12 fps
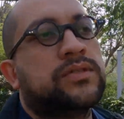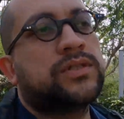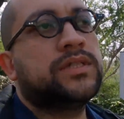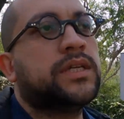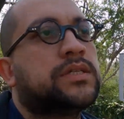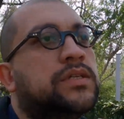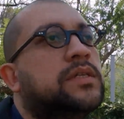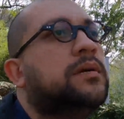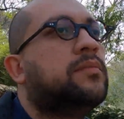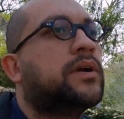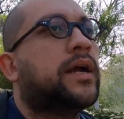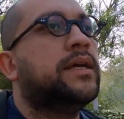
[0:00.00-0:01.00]
just to
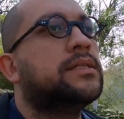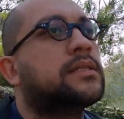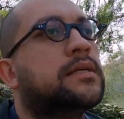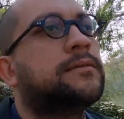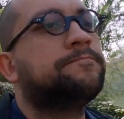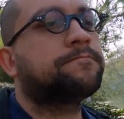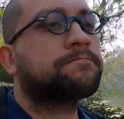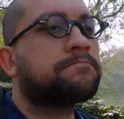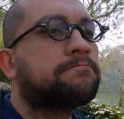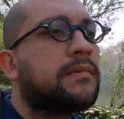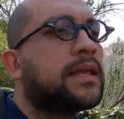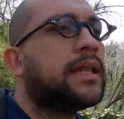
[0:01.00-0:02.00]
summarize,
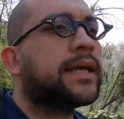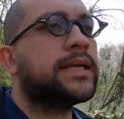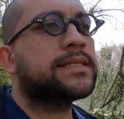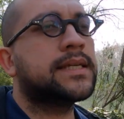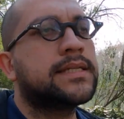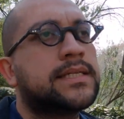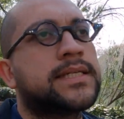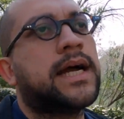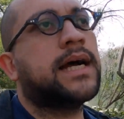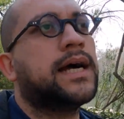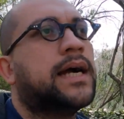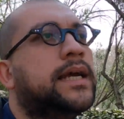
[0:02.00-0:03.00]
like I said,
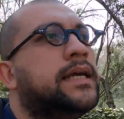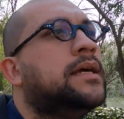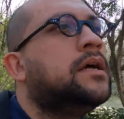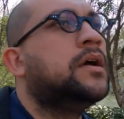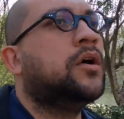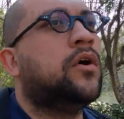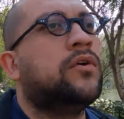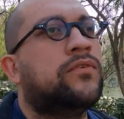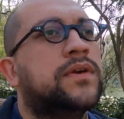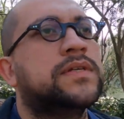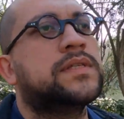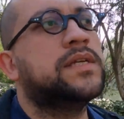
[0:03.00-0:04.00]
Shanghai
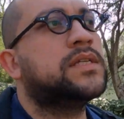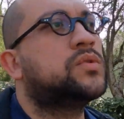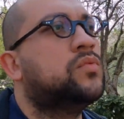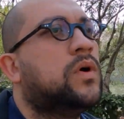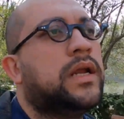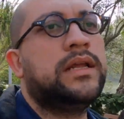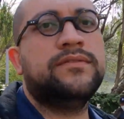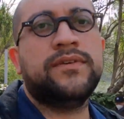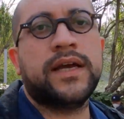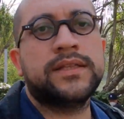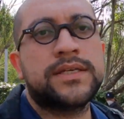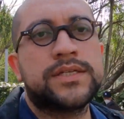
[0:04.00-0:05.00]
offers this one
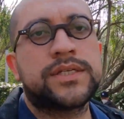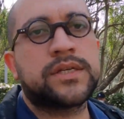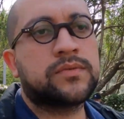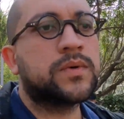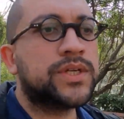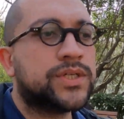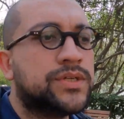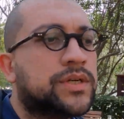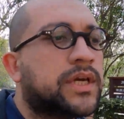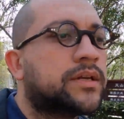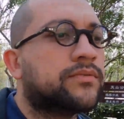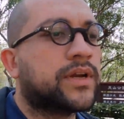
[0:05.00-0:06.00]
advantage, which you
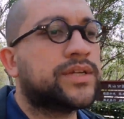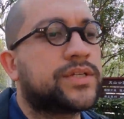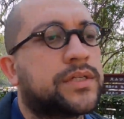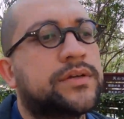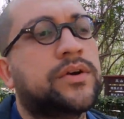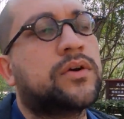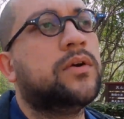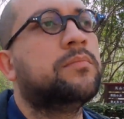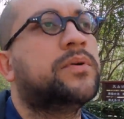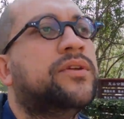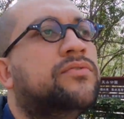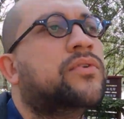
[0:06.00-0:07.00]
can register your
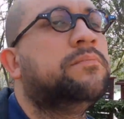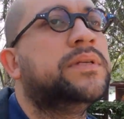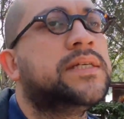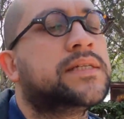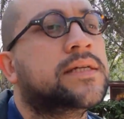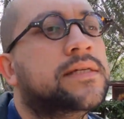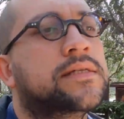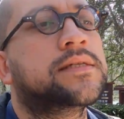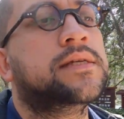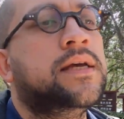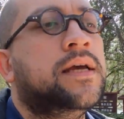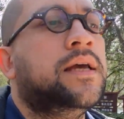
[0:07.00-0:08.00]
company from distance,
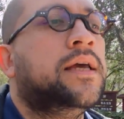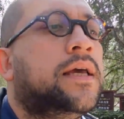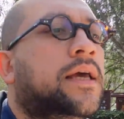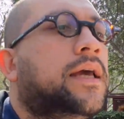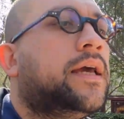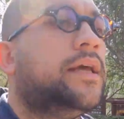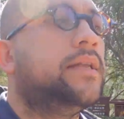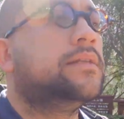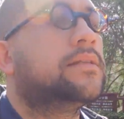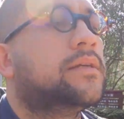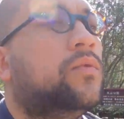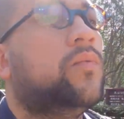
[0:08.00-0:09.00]

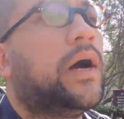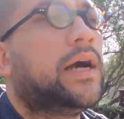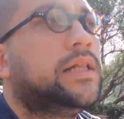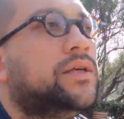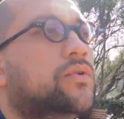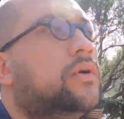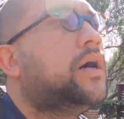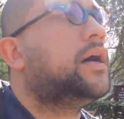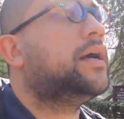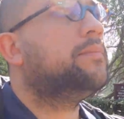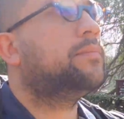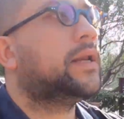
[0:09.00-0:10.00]
and while you
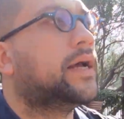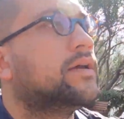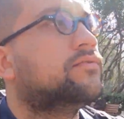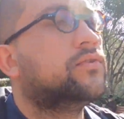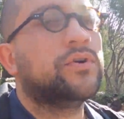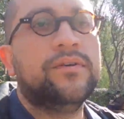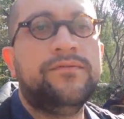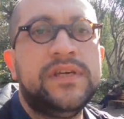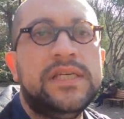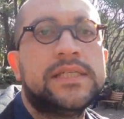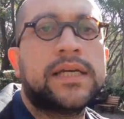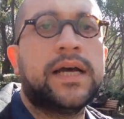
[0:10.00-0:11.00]
are applying for your
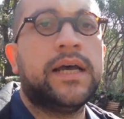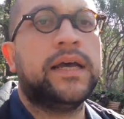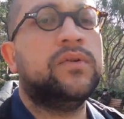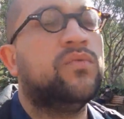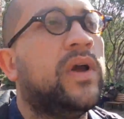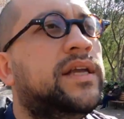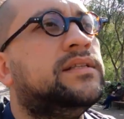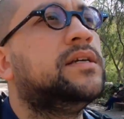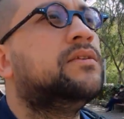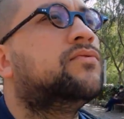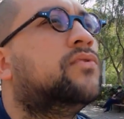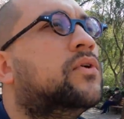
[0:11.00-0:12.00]
visa and
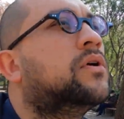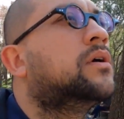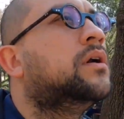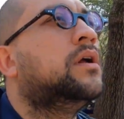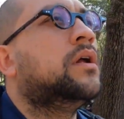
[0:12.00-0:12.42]
waiting for